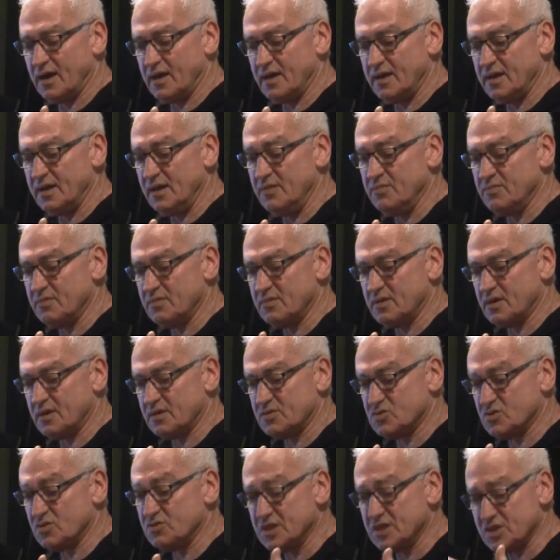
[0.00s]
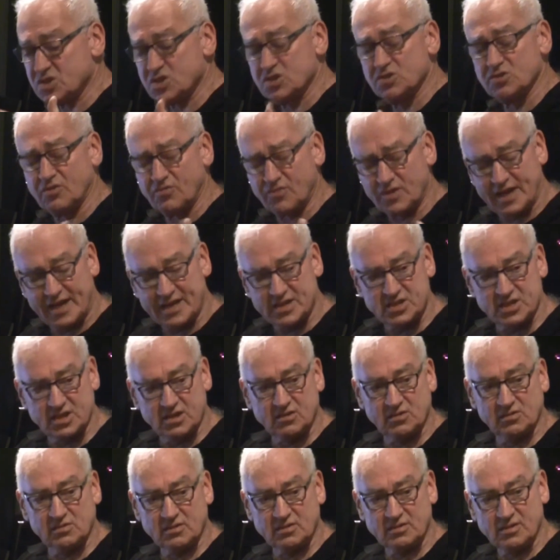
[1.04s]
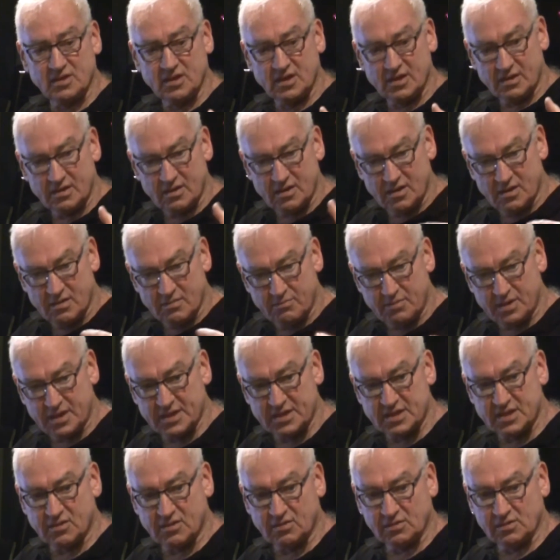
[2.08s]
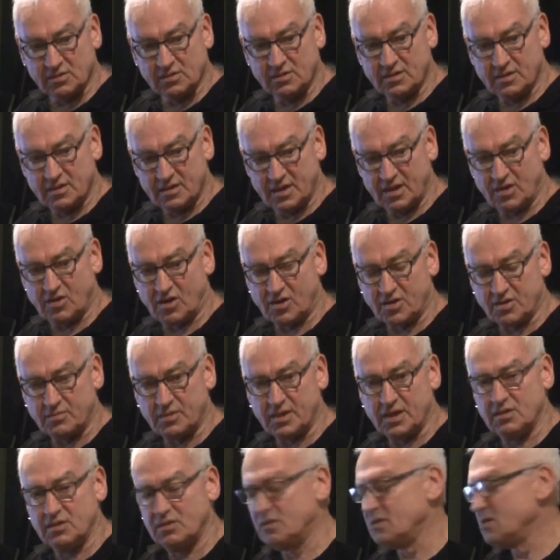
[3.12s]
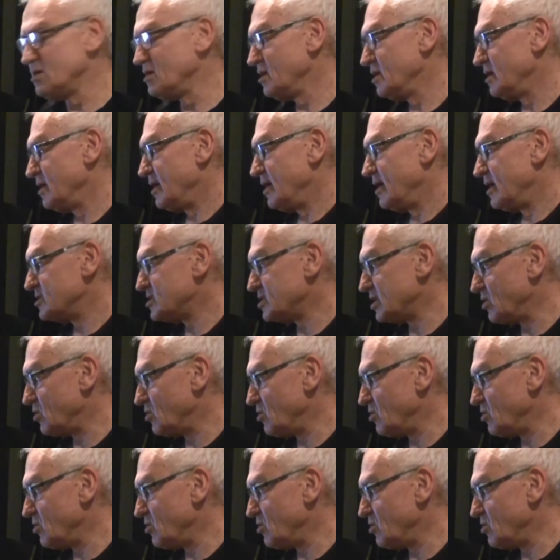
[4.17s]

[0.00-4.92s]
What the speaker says: in the tradition of classical political economy. So